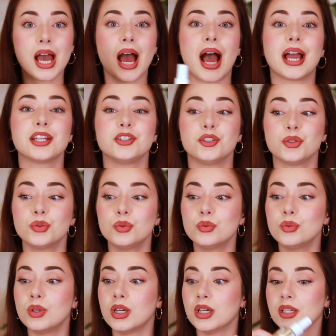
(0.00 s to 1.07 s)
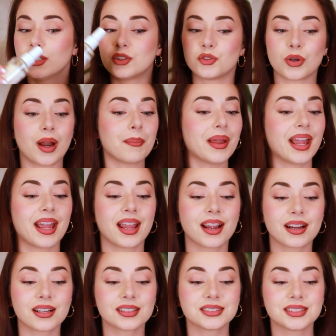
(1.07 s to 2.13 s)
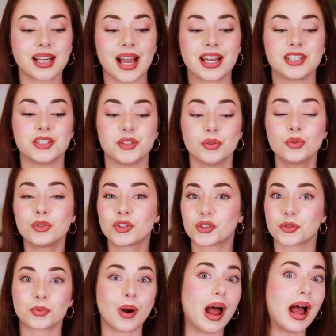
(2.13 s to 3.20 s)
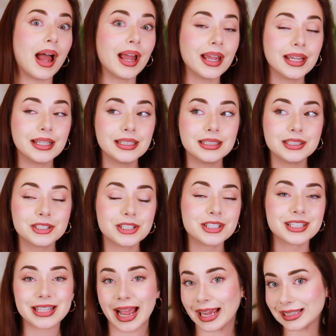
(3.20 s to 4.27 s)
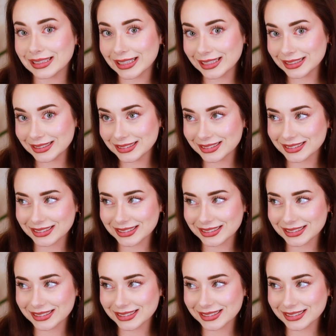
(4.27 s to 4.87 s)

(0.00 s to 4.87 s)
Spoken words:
I do dry my hair, I do try to style it.